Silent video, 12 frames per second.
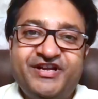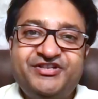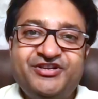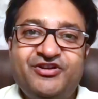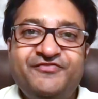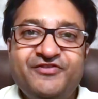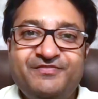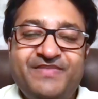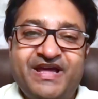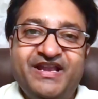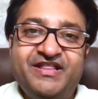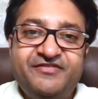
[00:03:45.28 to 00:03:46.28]
reaction of your
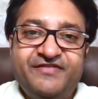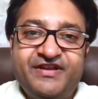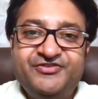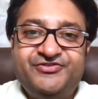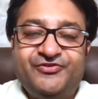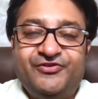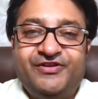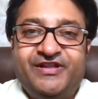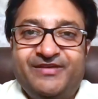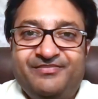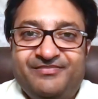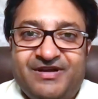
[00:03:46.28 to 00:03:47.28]
parents when you told
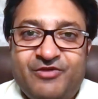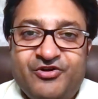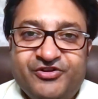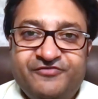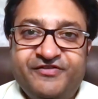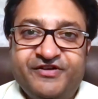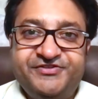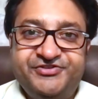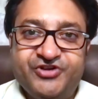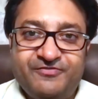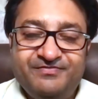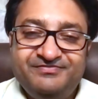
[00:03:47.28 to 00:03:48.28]
them about your first
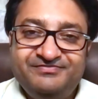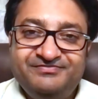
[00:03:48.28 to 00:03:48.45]
job?